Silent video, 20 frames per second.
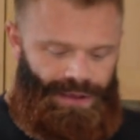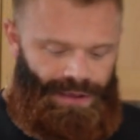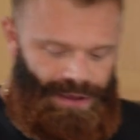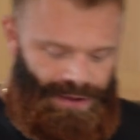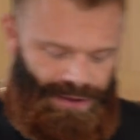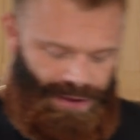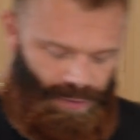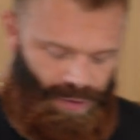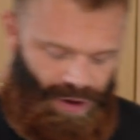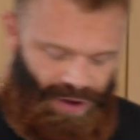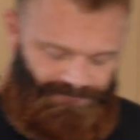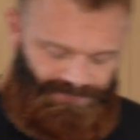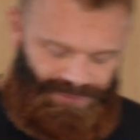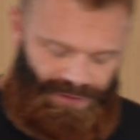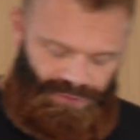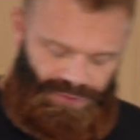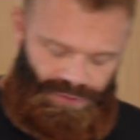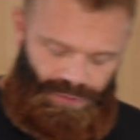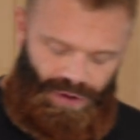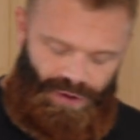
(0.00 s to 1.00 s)
And your wife
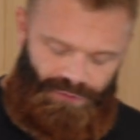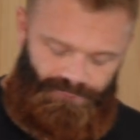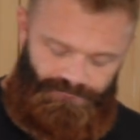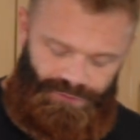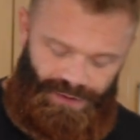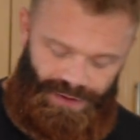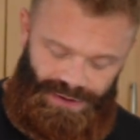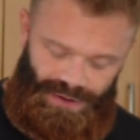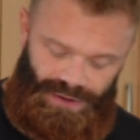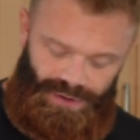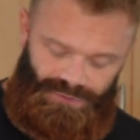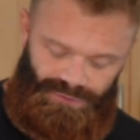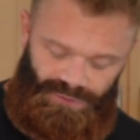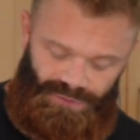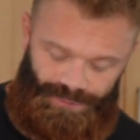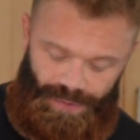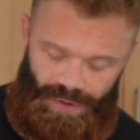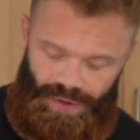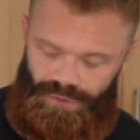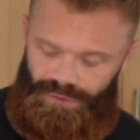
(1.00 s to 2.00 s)
tells you off, and you lose your
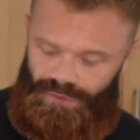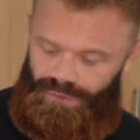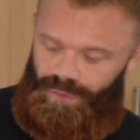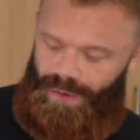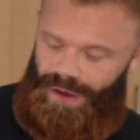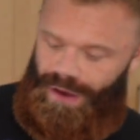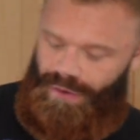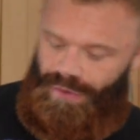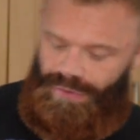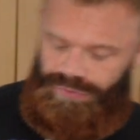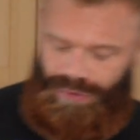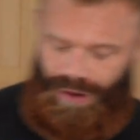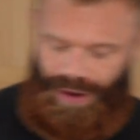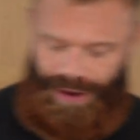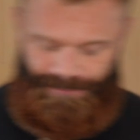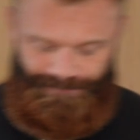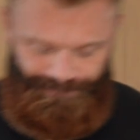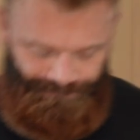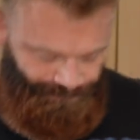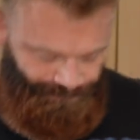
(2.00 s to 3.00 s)
spoon as well. Right,